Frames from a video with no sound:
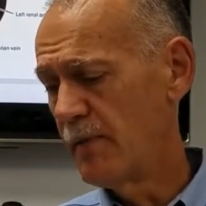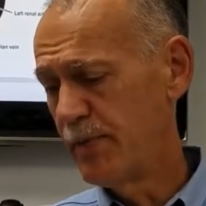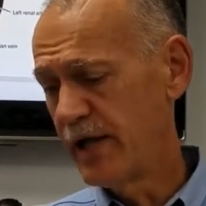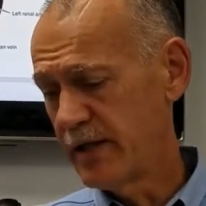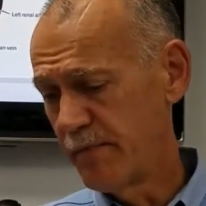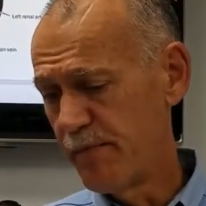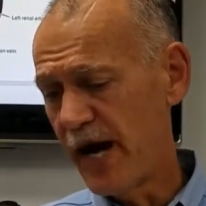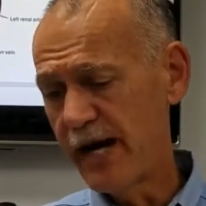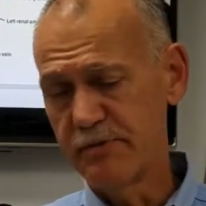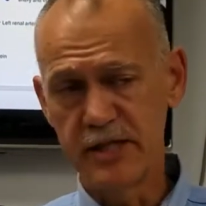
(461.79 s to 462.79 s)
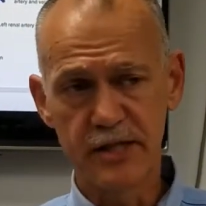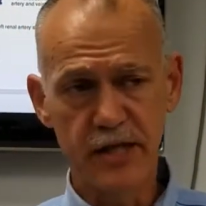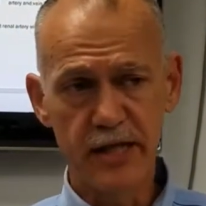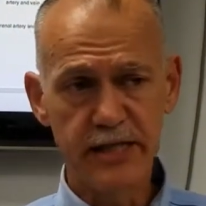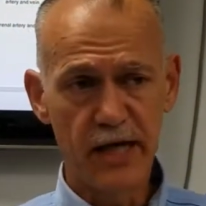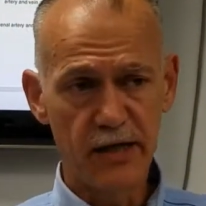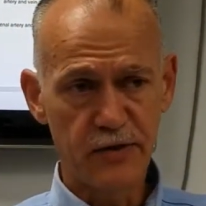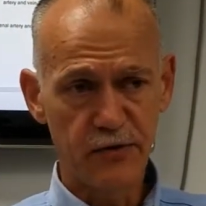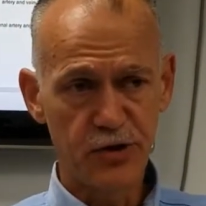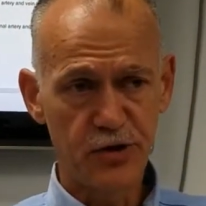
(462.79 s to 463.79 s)
But the biopsy is going to tell us
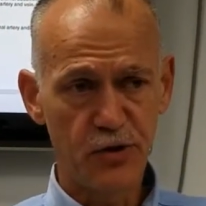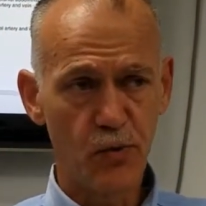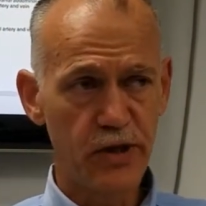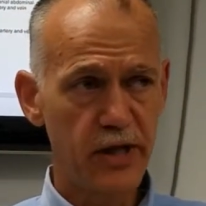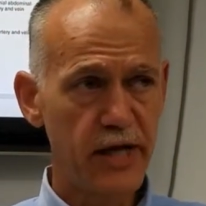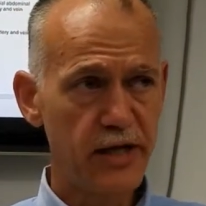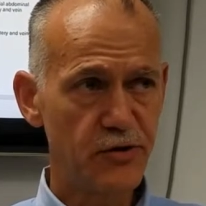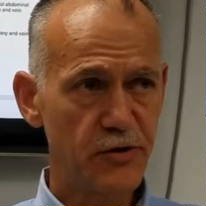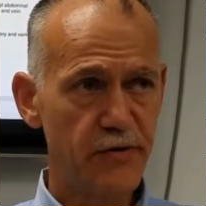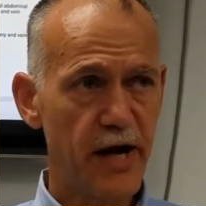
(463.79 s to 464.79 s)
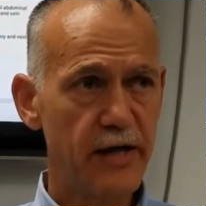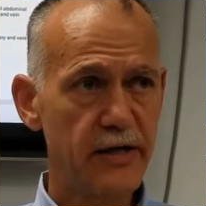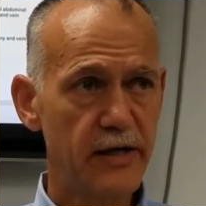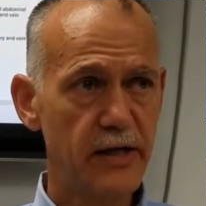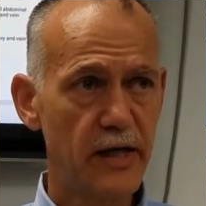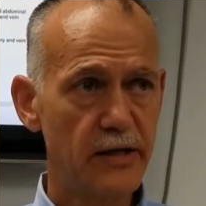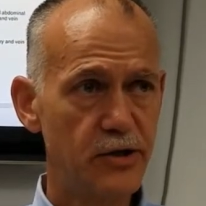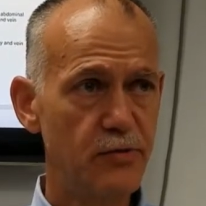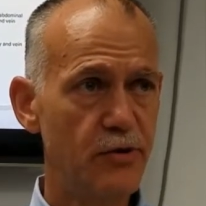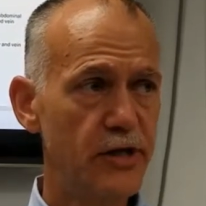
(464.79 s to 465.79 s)
for sure what the nature of that
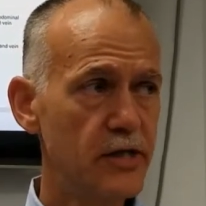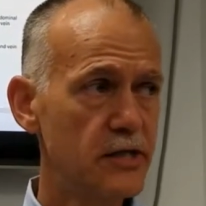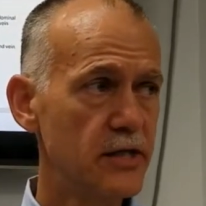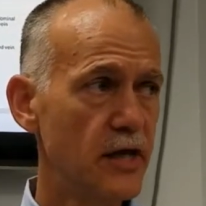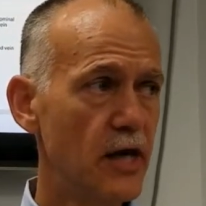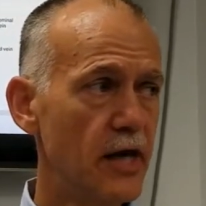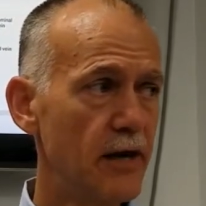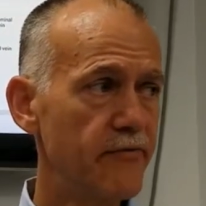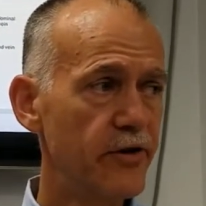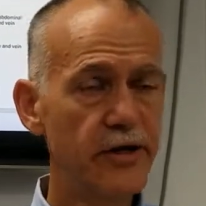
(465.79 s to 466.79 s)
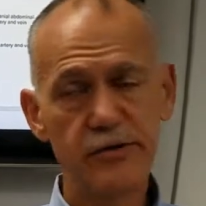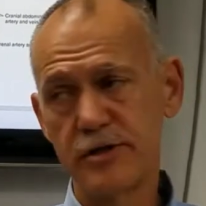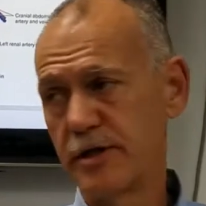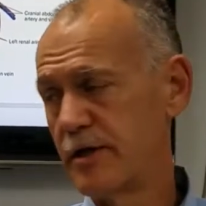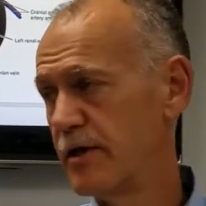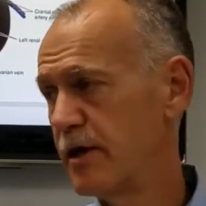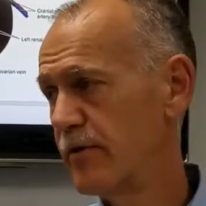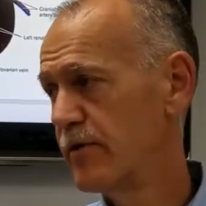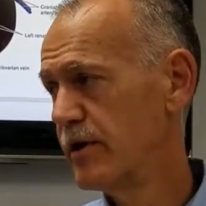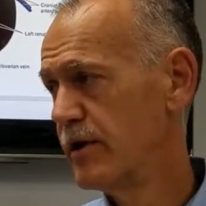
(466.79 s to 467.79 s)
tumor is, and I'm very interested to
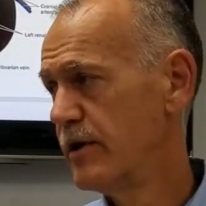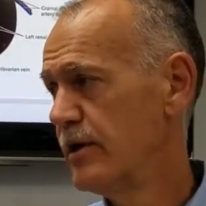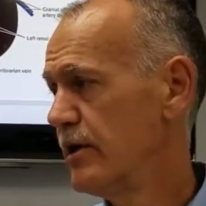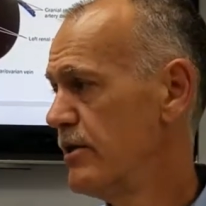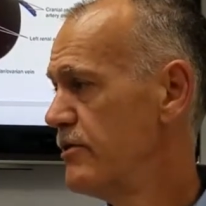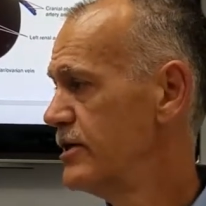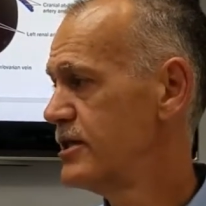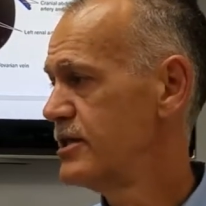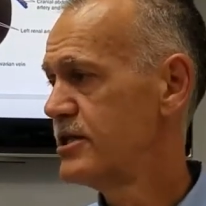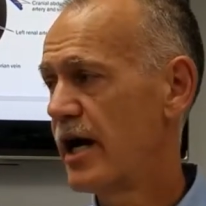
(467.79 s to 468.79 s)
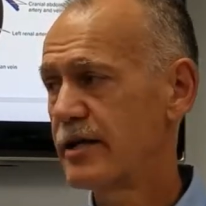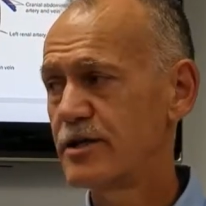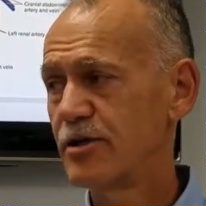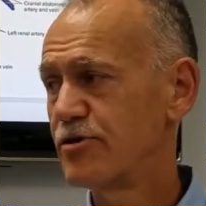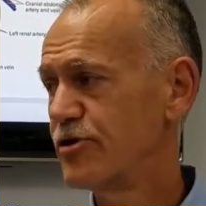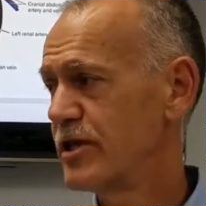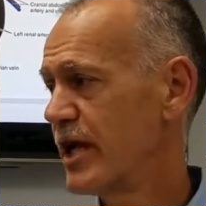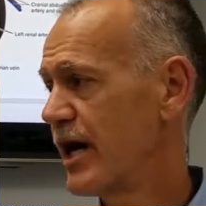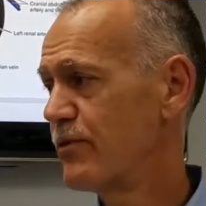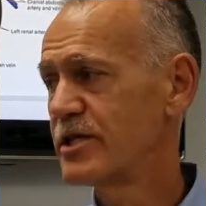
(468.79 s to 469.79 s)
know. This is not a surgery
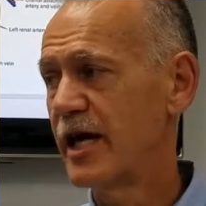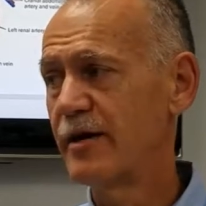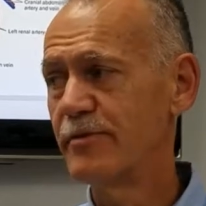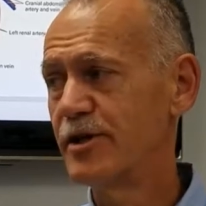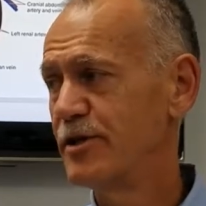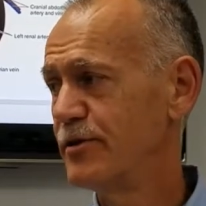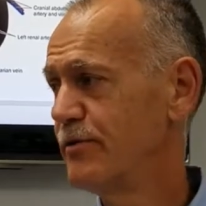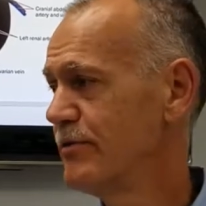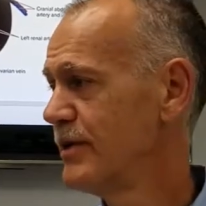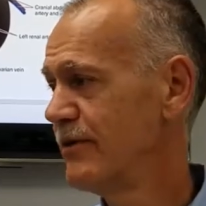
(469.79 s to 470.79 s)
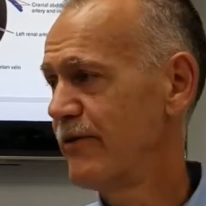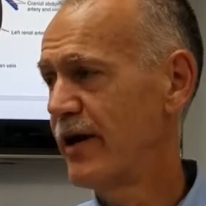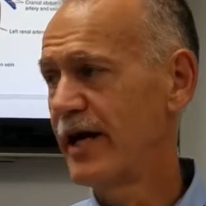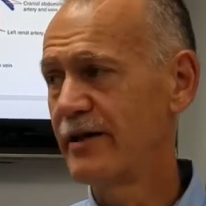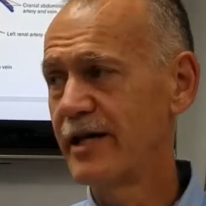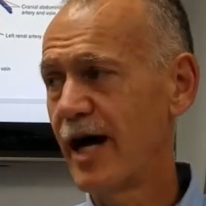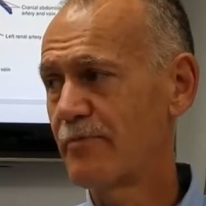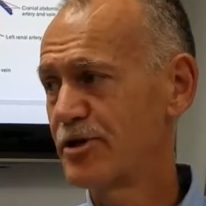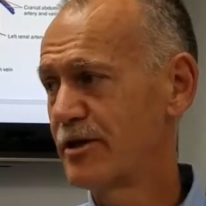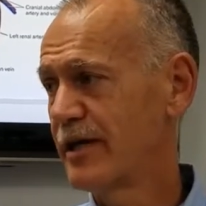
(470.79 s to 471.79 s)
that I would sign up to do if I had the
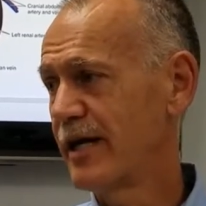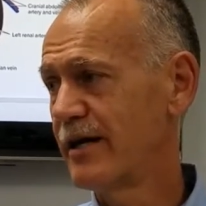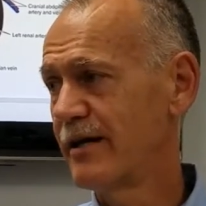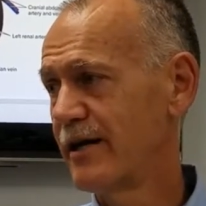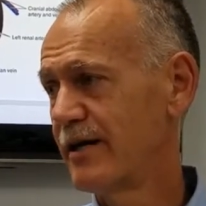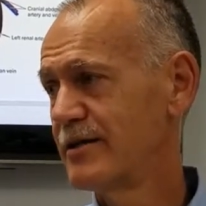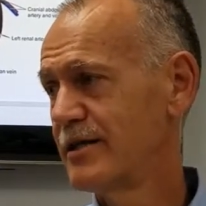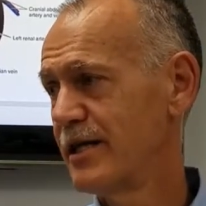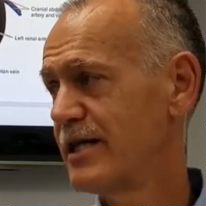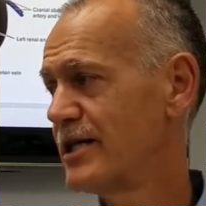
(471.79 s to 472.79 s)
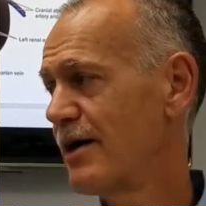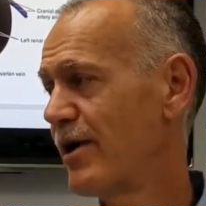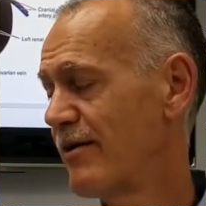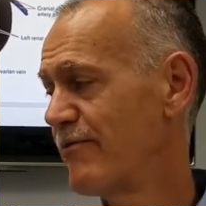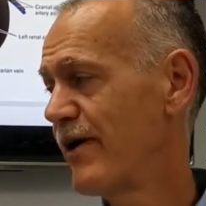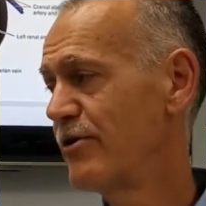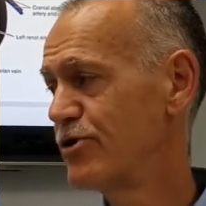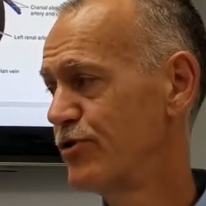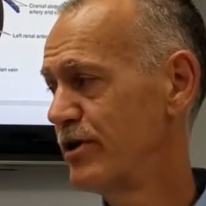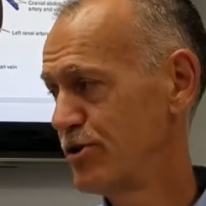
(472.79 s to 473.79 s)
option, and anytime I have found
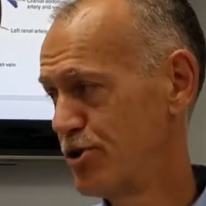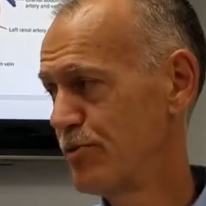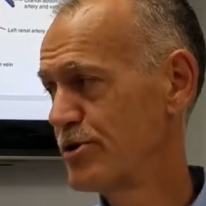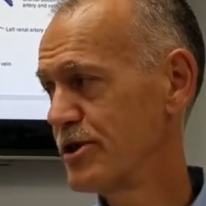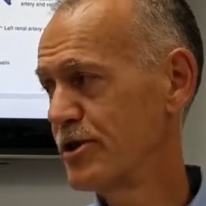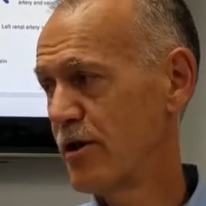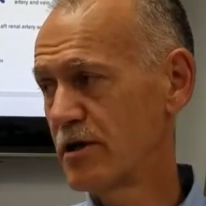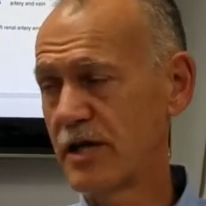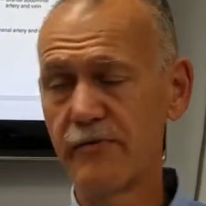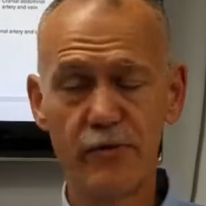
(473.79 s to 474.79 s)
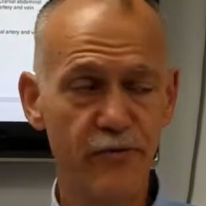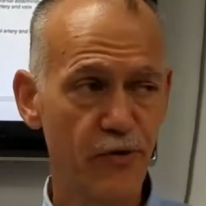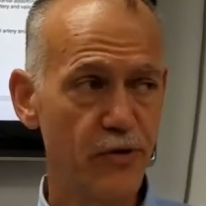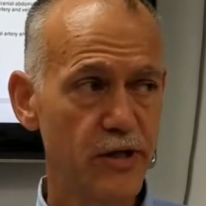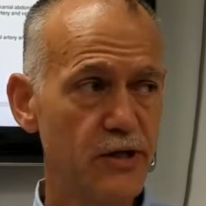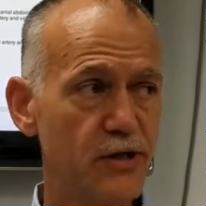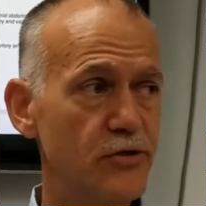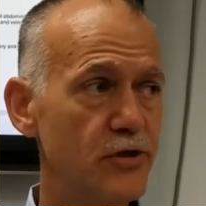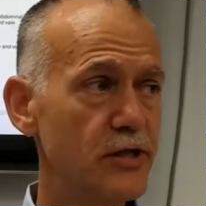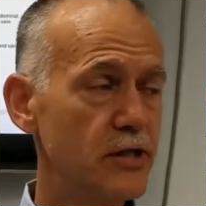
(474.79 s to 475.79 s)
adrenal tumors in dogs, I've referred this
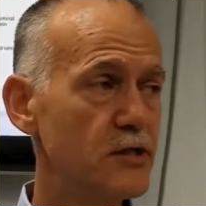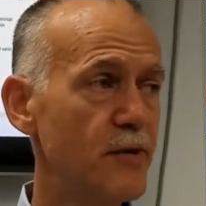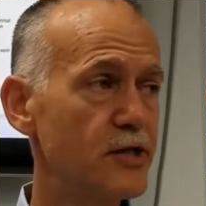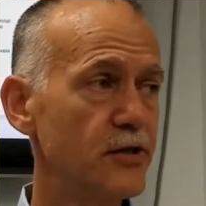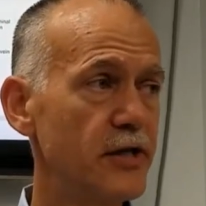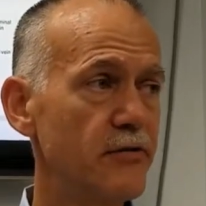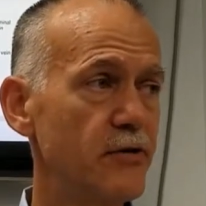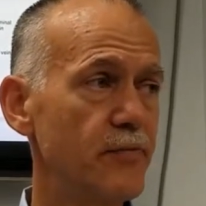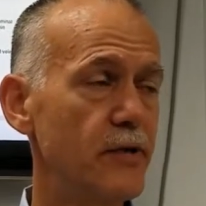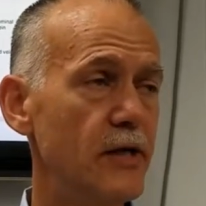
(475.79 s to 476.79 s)
surgery to the specialty group.